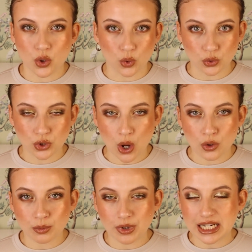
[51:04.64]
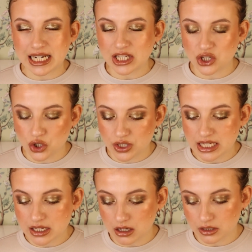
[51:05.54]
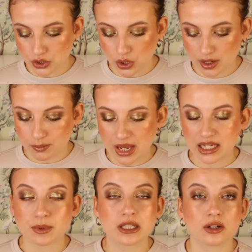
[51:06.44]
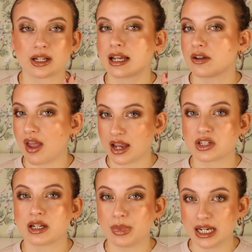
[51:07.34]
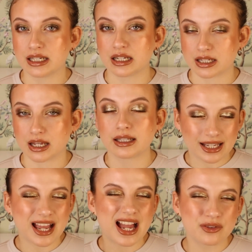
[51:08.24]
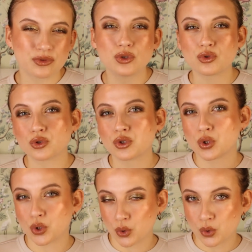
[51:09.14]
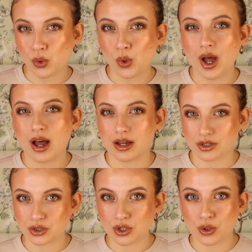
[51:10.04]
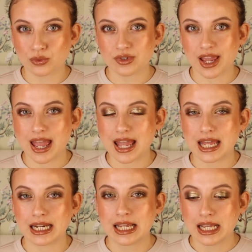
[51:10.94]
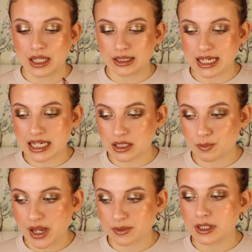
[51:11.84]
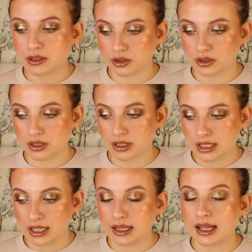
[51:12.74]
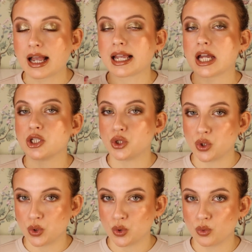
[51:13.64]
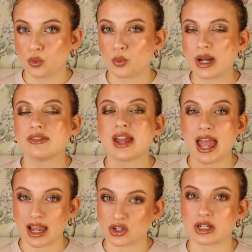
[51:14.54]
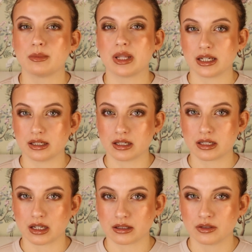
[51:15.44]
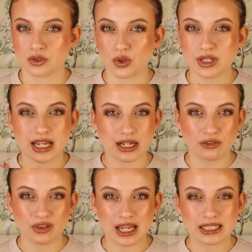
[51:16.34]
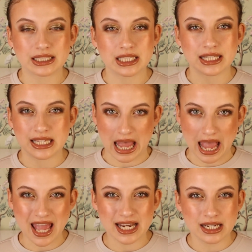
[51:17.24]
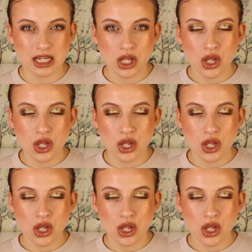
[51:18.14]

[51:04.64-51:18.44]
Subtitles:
cool tone, but it is just this undertone that makes me look like I've actually been in the sun. Like, I have neutral to cool undertones, and this makes me look like I do when I've actually been in the sun. So it's kind of like the tan